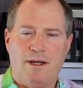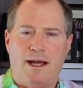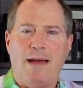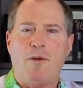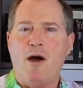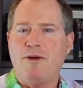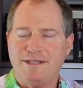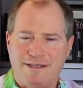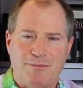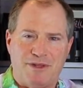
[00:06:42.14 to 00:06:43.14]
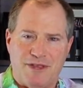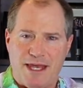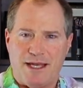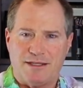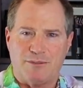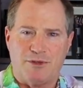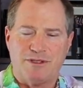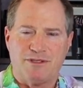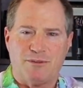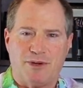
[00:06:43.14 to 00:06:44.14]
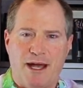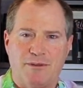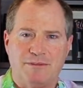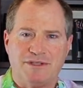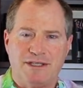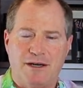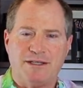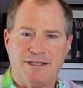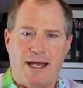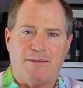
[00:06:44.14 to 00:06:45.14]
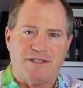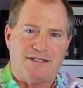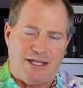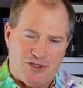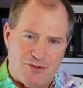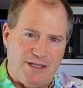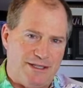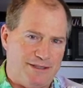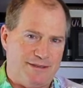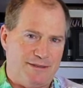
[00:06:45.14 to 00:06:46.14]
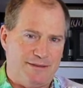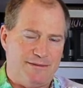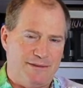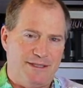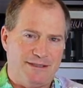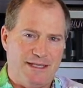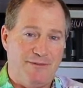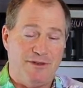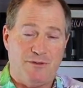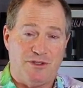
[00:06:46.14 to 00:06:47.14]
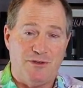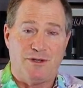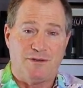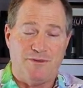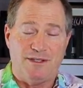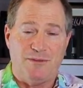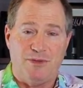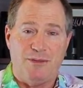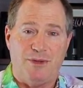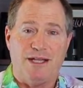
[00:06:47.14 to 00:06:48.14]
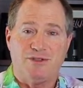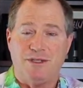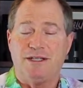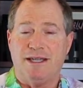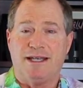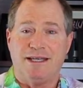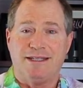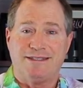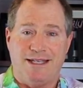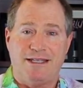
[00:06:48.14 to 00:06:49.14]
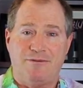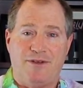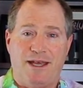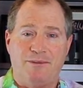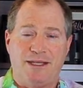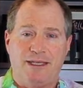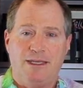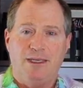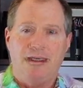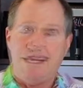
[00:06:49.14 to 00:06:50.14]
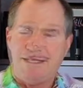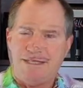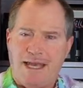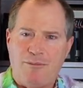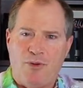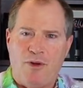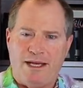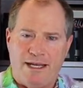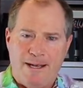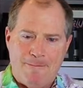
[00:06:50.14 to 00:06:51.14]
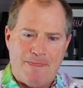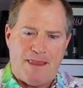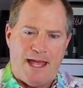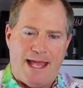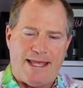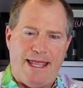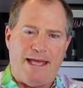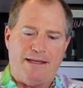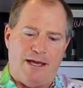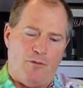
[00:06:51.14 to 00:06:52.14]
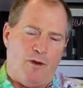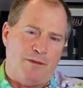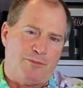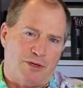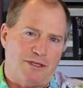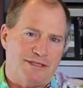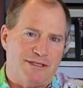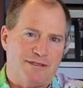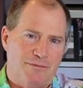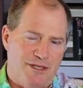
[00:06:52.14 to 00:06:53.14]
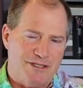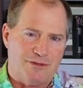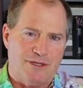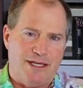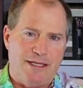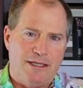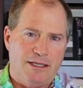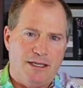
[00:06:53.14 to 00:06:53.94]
I'm always sympathetic to personal problems. And there are times, because I treat this even with 250 people, I treat it like an extended family. But at the same point, I can't let one person's misery